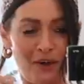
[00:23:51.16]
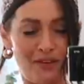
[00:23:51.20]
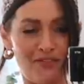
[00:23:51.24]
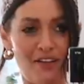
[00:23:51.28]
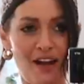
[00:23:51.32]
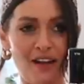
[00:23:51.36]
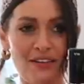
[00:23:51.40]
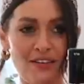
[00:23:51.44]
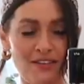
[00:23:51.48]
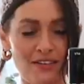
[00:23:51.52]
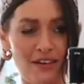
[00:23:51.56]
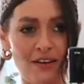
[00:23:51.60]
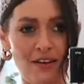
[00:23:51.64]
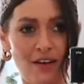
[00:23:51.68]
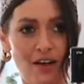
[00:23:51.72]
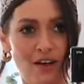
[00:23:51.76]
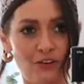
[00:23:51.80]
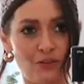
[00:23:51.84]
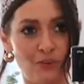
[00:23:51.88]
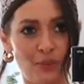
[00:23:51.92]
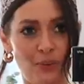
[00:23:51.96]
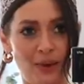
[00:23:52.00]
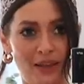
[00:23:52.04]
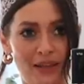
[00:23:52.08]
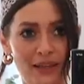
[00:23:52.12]
We arranged it
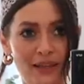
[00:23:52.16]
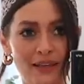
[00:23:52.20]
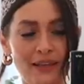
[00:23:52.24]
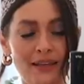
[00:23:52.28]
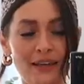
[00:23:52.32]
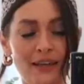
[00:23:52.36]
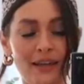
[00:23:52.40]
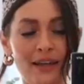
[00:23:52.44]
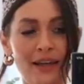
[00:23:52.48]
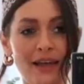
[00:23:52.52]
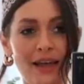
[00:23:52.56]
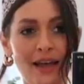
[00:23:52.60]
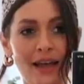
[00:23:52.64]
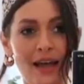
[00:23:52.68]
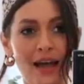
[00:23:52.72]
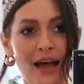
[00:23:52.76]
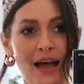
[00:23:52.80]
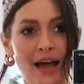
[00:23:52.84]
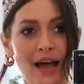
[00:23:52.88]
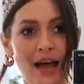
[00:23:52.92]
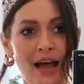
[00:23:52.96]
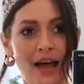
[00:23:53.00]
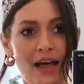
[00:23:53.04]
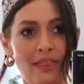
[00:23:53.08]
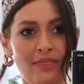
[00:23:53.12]
last week
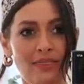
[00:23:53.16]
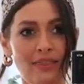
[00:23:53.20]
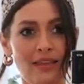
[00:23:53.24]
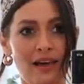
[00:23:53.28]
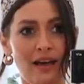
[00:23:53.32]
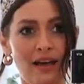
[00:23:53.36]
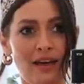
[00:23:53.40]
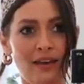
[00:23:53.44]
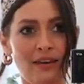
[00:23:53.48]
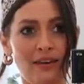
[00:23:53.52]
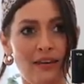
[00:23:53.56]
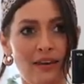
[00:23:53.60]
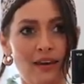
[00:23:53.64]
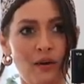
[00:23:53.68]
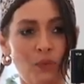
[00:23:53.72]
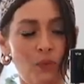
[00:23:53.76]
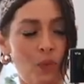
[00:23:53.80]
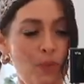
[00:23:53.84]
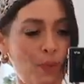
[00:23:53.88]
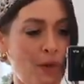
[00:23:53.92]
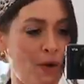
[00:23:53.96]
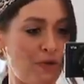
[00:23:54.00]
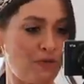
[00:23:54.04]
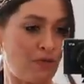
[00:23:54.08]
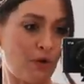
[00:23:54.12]
and then
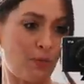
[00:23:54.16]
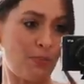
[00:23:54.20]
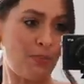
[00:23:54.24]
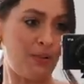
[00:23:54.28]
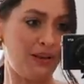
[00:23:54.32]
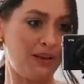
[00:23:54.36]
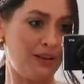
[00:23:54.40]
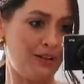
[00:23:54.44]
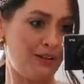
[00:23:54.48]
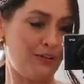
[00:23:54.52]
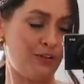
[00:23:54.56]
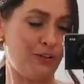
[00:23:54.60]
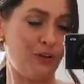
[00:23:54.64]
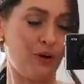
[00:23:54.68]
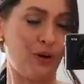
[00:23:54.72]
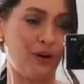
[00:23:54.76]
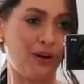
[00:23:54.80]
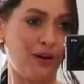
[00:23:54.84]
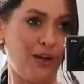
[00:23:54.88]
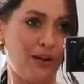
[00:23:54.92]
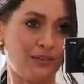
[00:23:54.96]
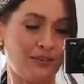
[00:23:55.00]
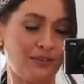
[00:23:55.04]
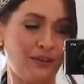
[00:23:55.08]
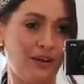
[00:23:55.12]
we both completely
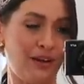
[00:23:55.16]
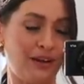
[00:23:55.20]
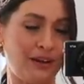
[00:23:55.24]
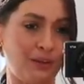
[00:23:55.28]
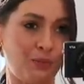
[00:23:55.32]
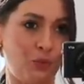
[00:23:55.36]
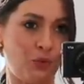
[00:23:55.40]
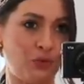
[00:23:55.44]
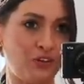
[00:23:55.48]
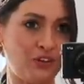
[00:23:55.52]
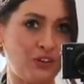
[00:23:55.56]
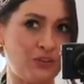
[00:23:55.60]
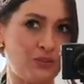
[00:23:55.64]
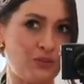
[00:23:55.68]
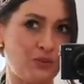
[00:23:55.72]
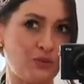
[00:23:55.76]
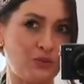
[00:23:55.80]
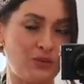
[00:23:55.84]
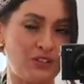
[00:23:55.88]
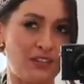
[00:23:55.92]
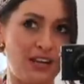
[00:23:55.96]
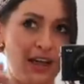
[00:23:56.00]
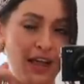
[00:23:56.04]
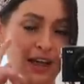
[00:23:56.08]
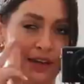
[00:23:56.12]
forgot last night. It wasn't
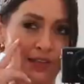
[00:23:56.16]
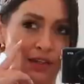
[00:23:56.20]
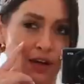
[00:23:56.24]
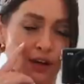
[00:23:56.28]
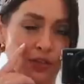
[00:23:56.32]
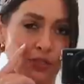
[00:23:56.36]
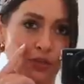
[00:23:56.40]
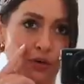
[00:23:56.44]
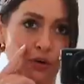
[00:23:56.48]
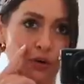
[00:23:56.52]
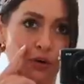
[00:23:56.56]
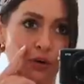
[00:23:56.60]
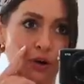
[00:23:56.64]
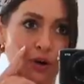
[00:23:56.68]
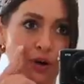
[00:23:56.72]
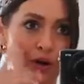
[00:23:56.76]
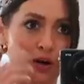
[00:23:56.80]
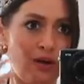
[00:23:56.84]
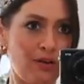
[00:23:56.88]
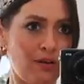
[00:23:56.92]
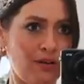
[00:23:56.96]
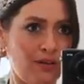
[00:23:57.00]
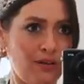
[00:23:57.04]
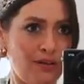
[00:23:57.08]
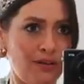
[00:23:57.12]
until today that I thought,
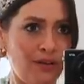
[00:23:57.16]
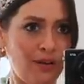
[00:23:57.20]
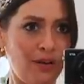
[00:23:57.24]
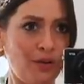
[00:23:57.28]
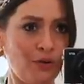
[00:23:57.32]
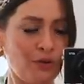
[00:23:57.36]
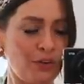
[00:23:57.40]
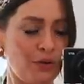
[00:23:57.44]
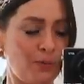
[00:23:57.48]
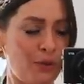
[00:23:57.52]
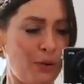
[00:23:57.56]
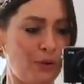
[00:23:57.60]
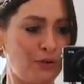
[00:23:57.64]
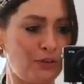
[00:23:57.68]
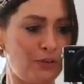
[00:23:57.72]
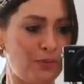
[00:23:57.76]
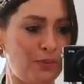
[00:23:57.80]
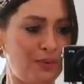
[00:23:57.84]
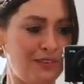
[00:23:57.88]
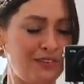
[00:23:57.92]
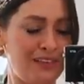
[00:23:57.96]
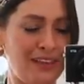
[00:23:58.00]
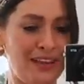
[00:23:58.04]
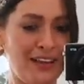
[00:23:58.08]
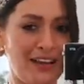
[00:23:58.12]
I was supposed to
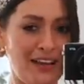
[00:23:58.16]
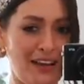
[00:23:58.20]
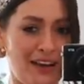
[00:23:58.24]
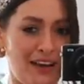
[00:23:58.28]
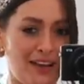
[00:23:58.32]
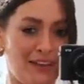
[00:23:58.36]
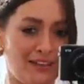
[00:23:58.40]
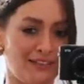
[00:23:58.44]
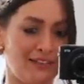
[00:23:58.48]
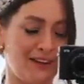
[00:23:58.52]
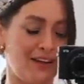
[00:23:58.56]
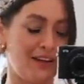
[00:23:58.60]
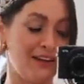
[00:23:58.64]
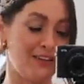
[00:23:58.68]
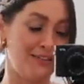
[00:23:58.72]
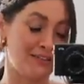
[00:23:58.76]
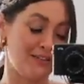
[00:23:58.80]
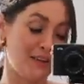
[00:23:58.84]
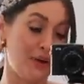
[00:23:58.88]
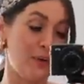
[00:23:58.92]
be seeing her last night.